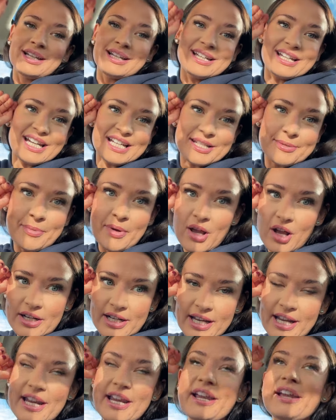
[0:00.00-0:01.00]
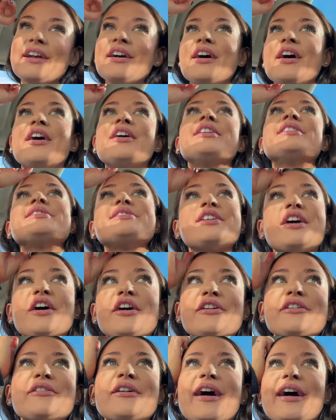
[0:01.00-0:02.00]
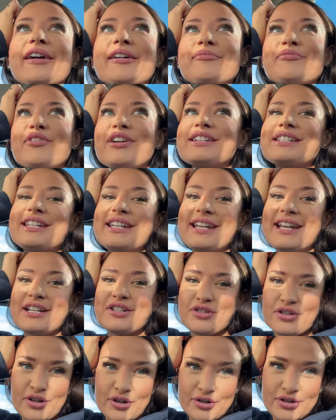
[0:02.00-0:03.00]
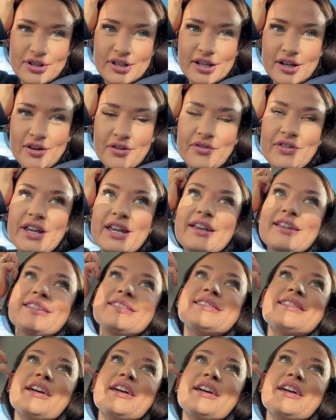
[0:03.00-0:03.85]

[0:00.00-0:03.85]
Good morning. So I am ready. I just got to the office.